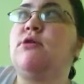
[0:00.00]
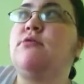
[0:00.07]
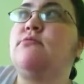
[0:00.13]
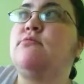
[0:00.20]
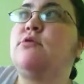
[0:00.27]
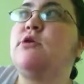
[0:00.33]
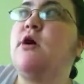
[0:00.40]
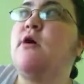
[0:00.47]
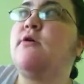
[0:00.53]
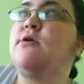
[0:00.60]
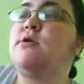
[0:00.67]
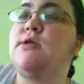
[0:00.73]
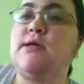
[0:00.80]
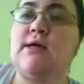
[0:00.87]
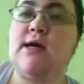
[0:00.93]
So
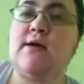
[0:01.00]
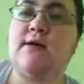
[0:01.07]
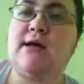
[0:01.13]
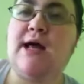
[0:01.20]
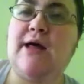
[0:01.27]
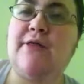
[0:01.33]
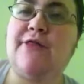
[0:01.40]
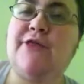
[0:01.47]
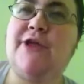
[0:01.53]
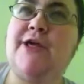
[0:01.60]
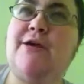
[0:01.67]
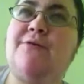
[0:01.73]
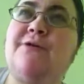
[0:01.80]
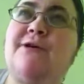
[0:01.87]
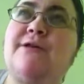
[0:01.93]
it's like kind of that
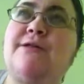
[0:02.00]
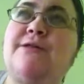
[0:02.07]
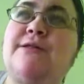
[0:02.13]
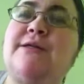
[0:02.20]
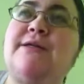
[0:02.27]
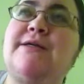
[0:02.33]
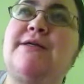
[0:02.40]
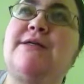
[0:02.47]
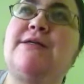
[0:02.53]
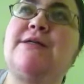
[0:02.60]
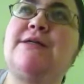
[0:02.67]
thing where it's like